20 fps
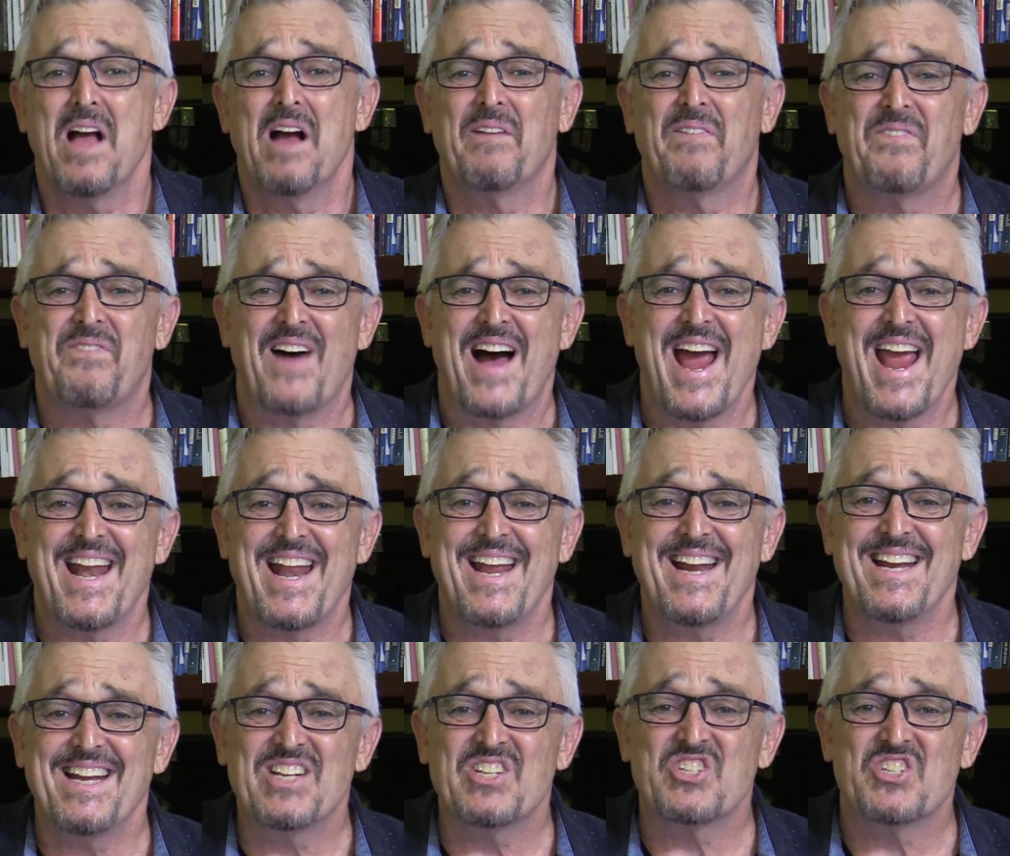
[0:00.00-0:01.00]

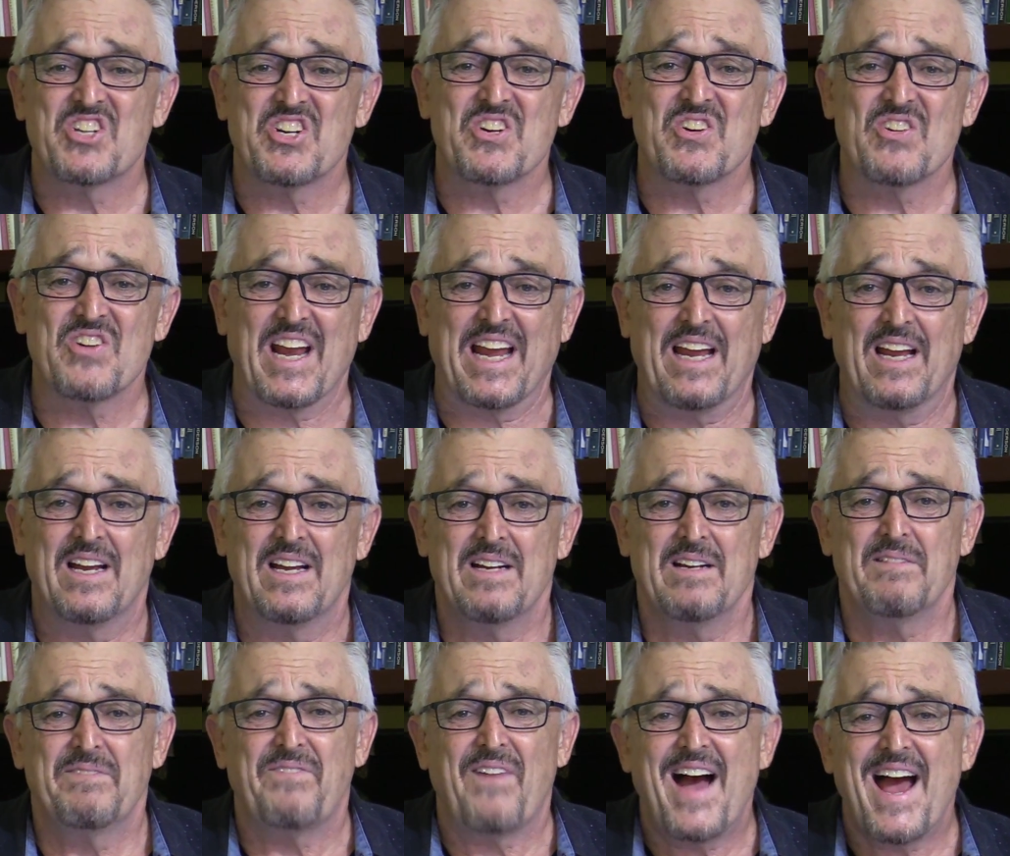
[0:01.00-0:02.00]
Fighting is dirty.
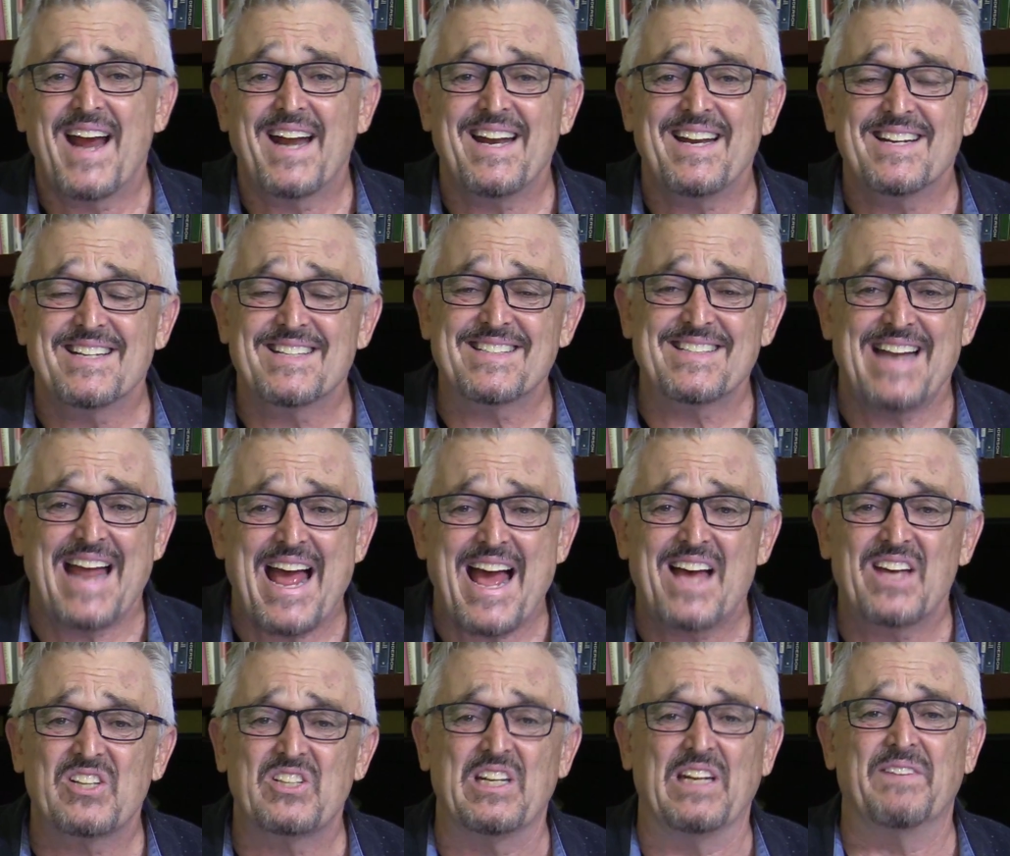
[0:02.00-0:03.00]
Fighting is
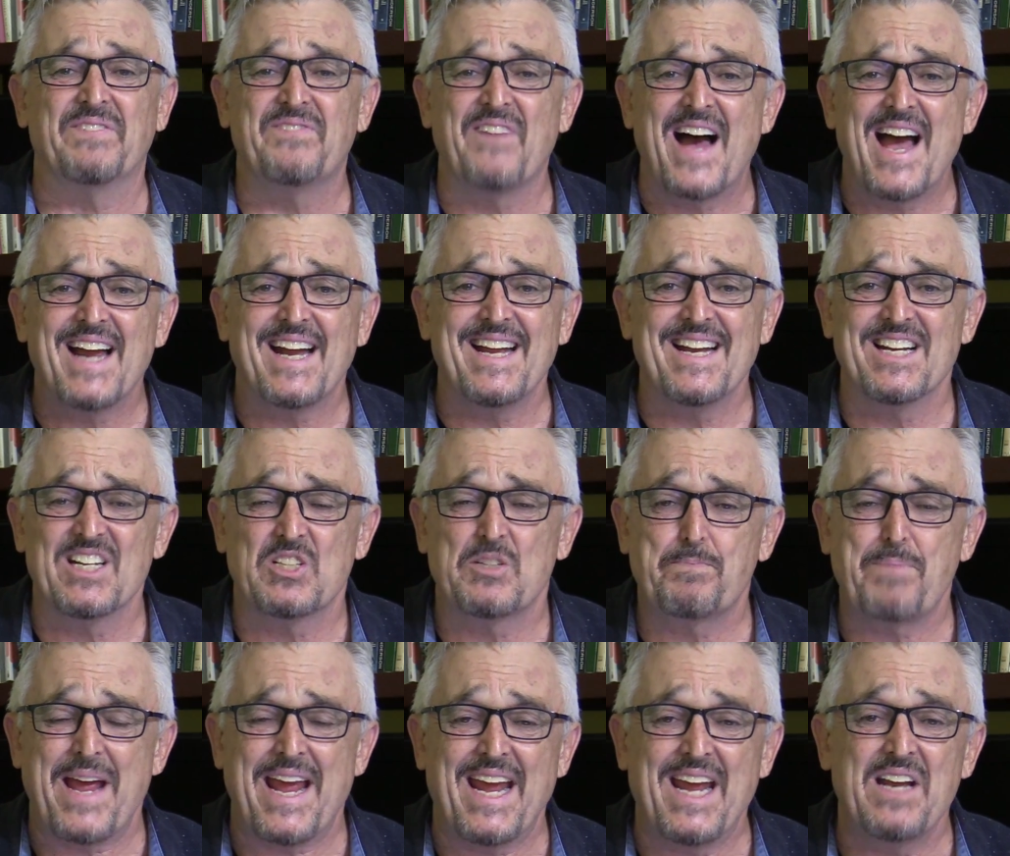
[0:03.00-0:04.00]
nasty. Fighting is
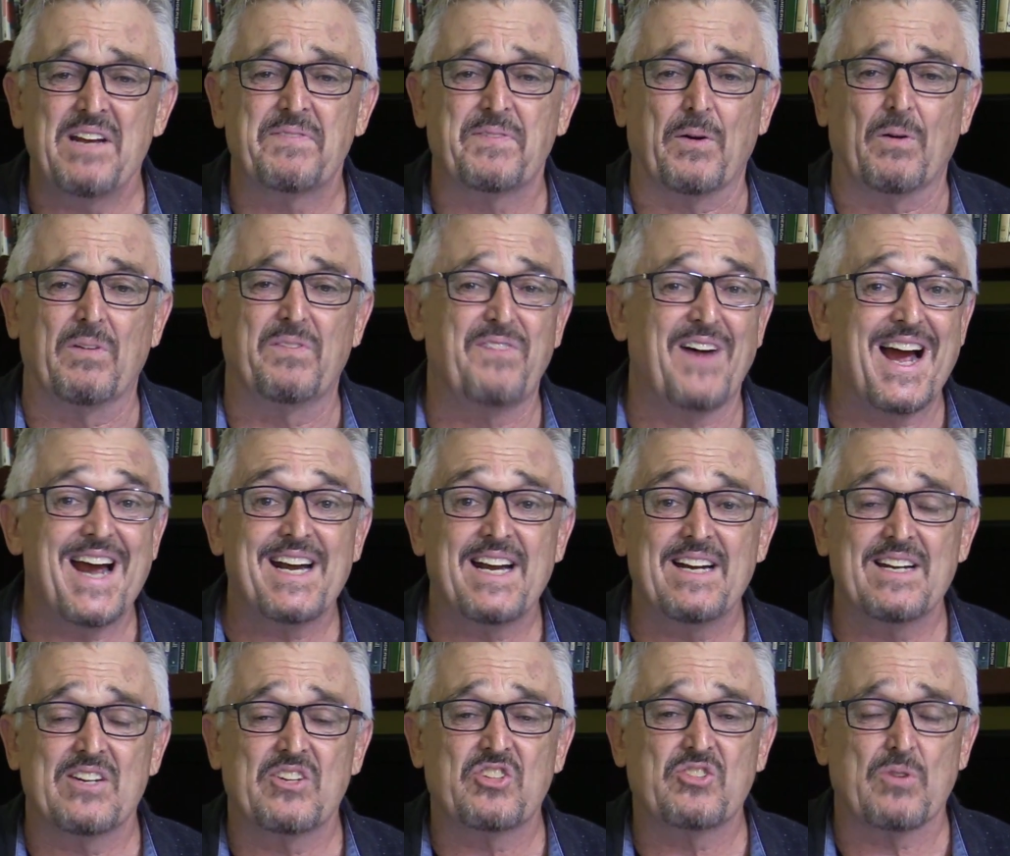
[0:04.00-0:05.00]
painful.
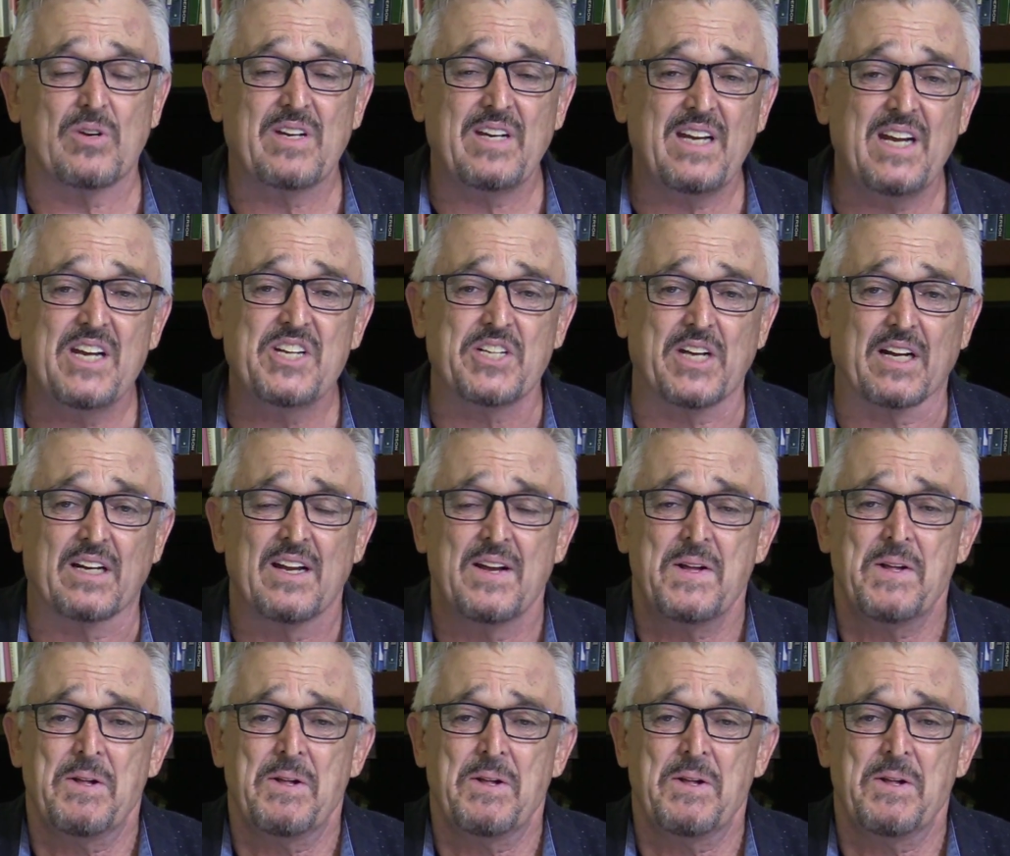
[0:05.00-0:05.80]
Fighting is strategic.